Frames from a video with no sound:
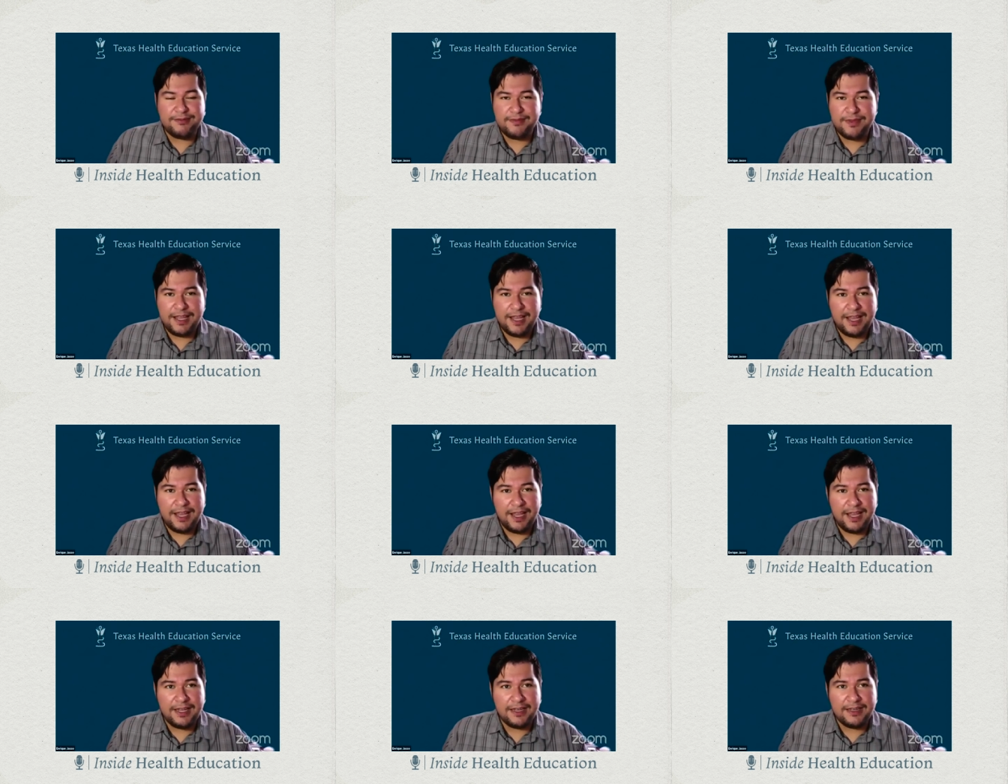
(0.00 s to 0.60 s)

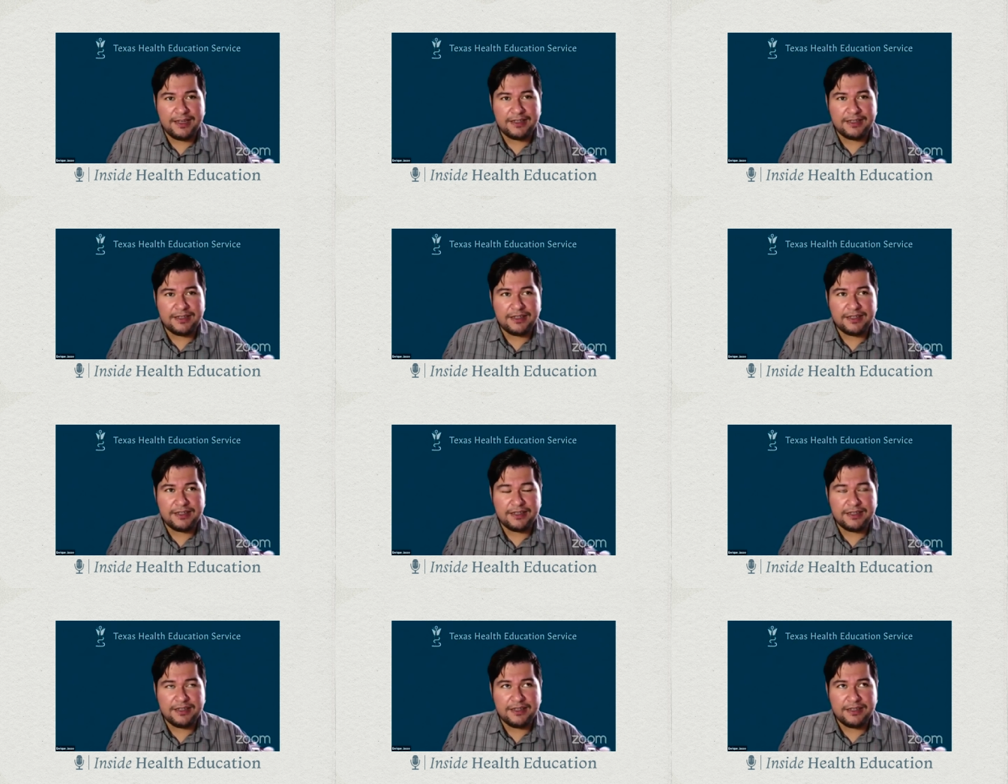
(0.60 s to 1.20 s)
and
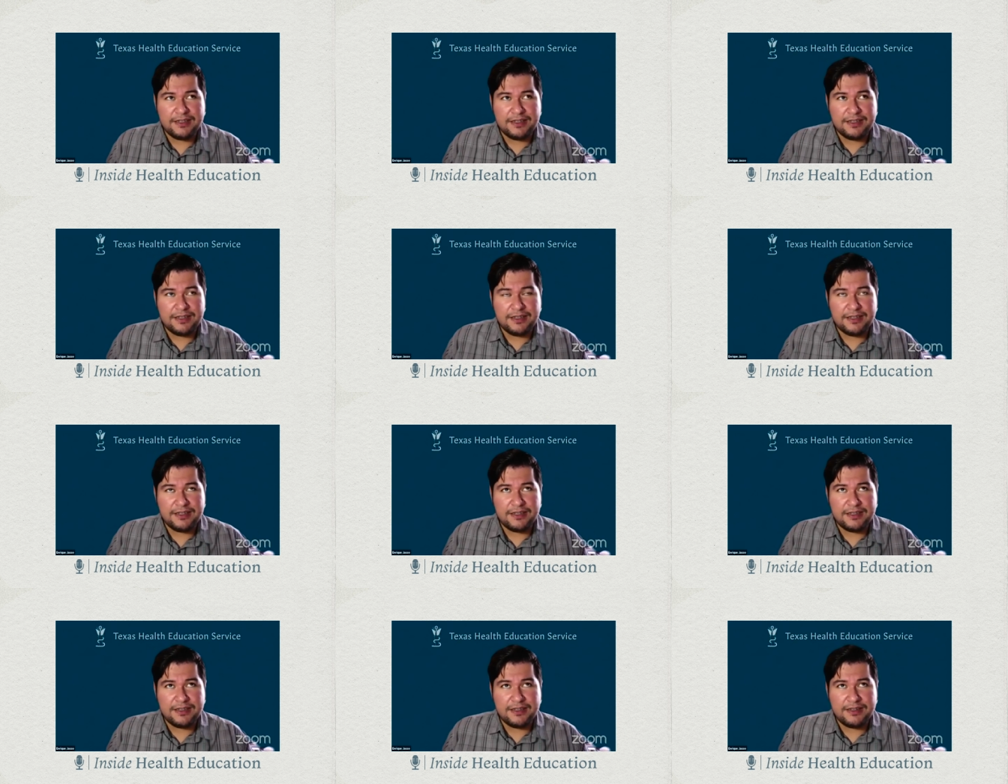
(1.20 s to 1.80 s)

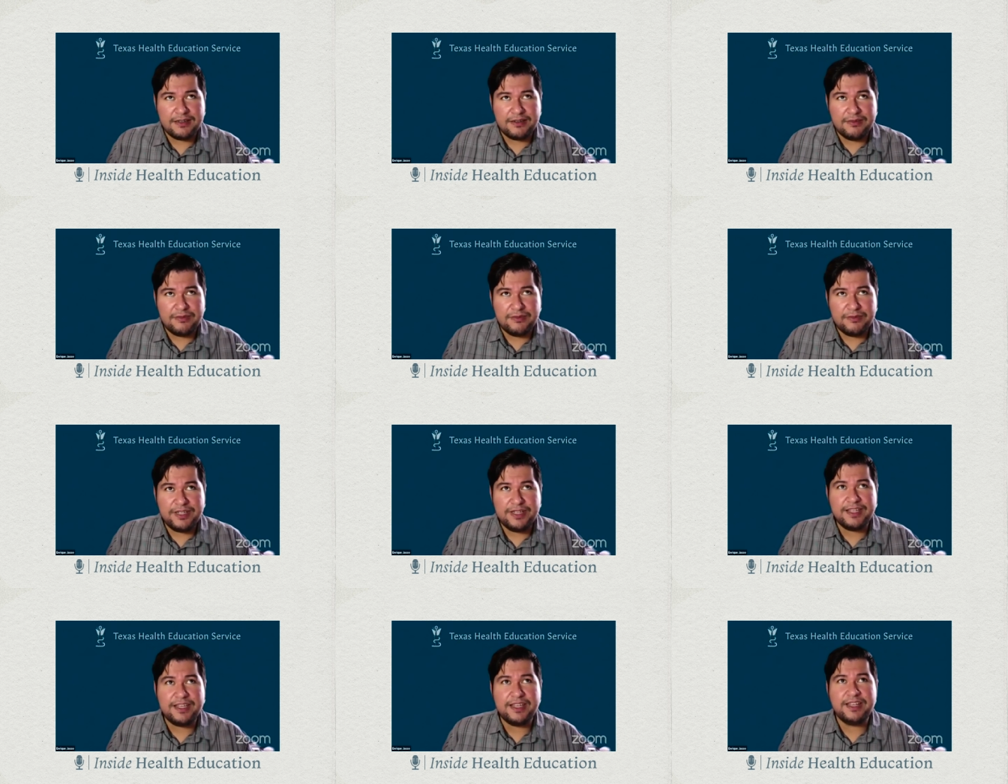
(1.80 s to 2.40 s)

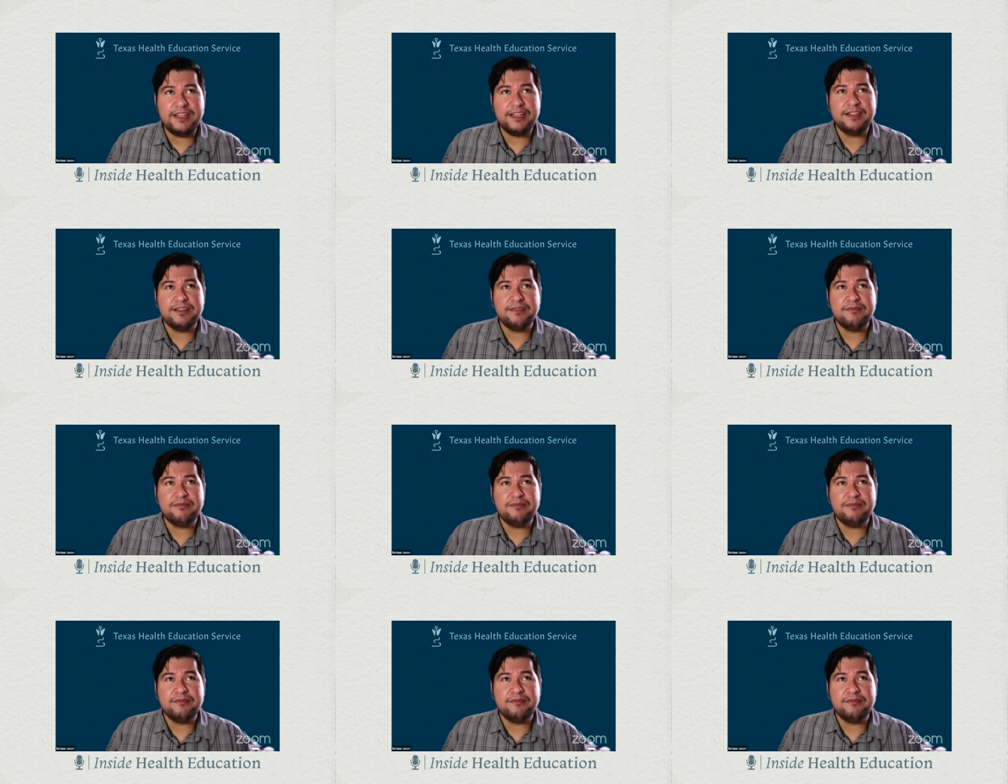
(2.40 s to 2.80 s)
really